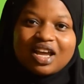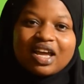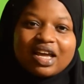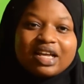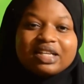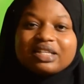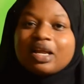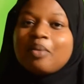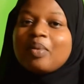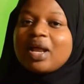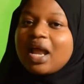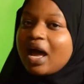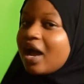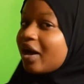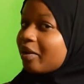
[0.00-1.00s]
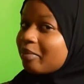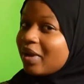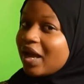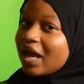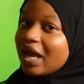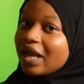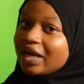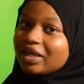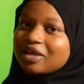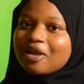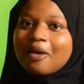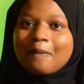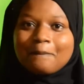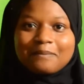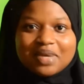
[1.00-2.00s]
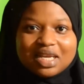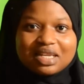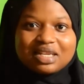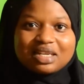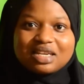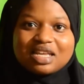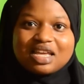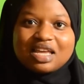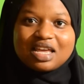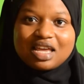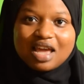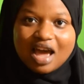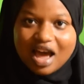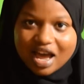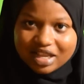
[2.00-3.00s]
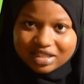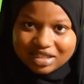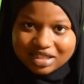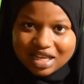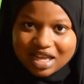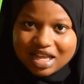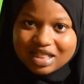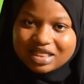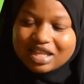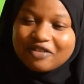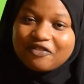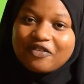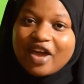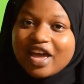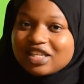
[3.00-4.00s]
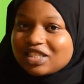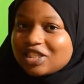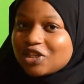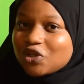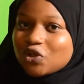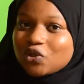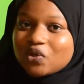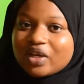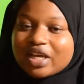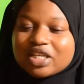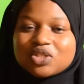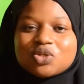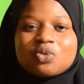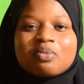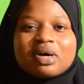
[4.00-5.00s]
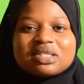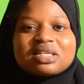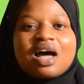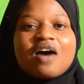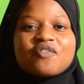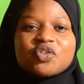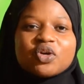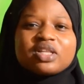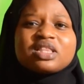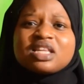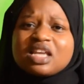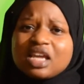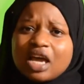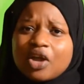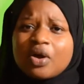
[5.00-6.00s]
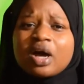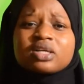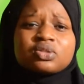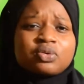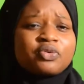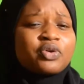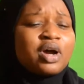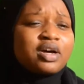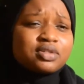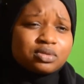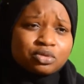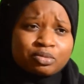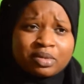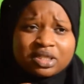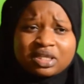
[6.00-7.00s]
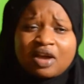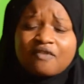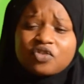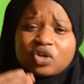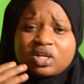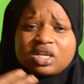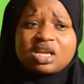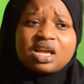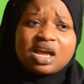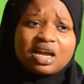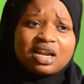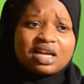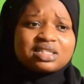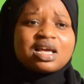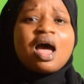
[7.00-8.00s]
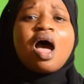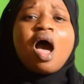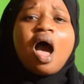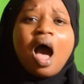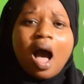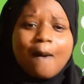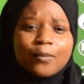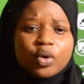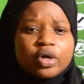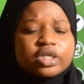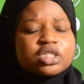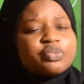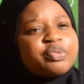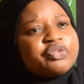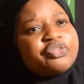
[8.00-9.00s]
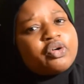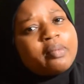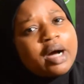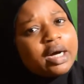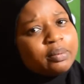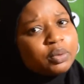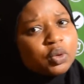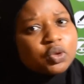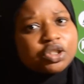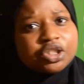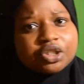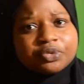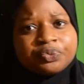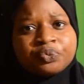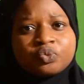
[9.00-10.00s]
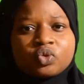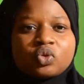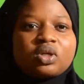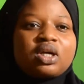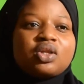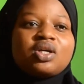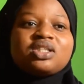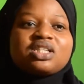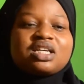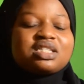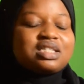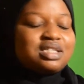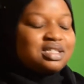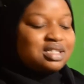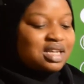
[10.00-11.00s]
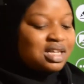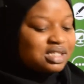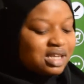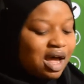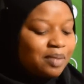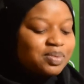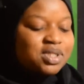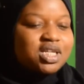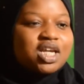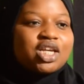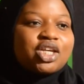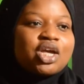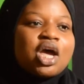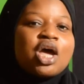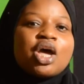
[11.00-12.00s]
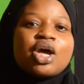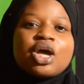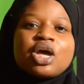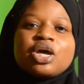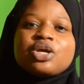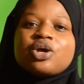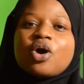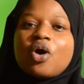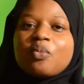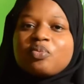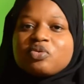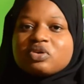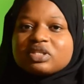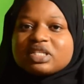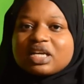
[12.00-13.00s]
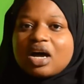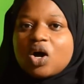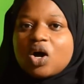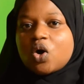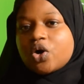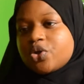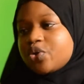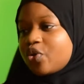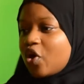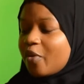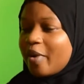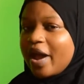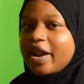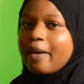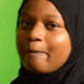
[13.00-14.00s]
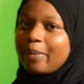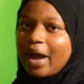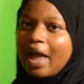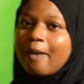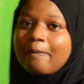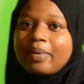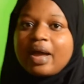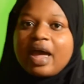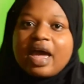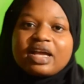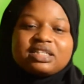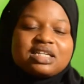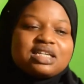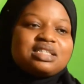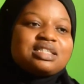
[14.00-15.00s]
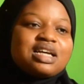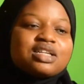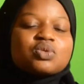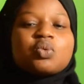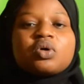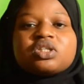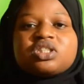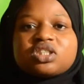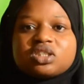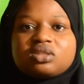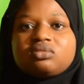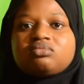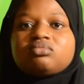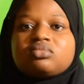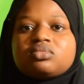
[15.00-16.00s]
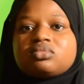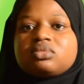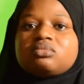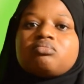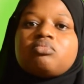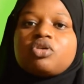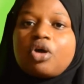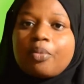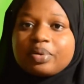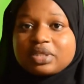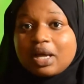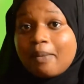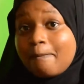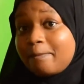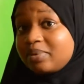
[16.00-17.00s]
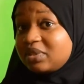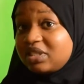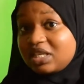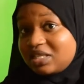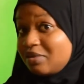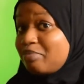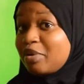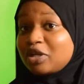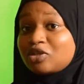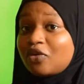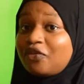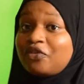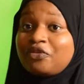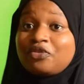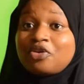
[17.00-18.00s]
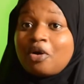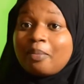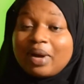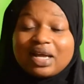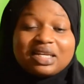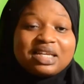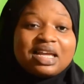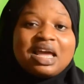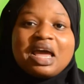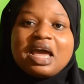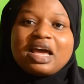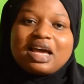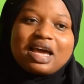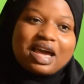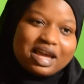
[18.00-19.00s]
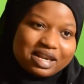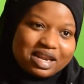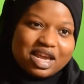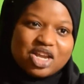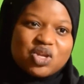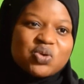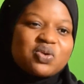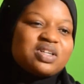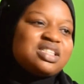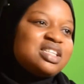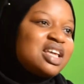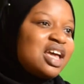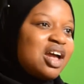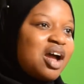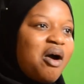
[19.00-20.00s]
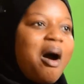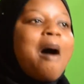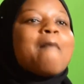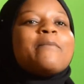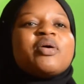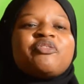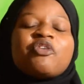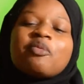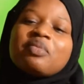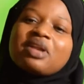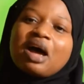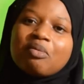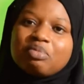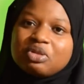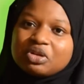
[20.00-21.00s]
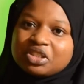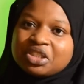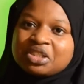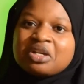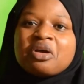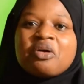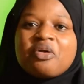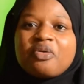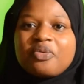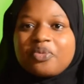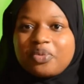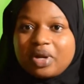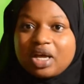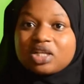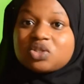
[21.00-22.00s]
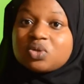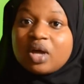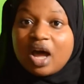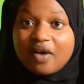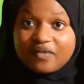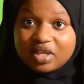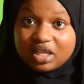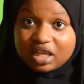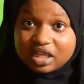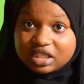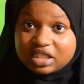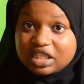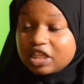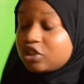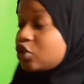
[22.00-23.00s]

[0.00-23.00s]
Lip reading: Innamal a'mal binniyat. The first thing you do is you must have your niyyah. You must have your niyyah that I'm going to perform ablution. You cannot just get up, take your butter, you go by the pipe and just start washing some certain parts of your body, and then you say, I'm performing ablution, without you having the intention.